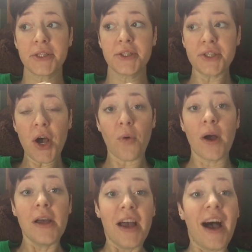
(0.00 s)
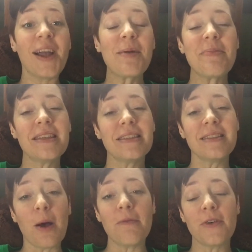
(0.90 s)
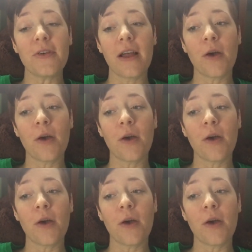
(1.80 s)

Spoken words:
So I hope this is helpful.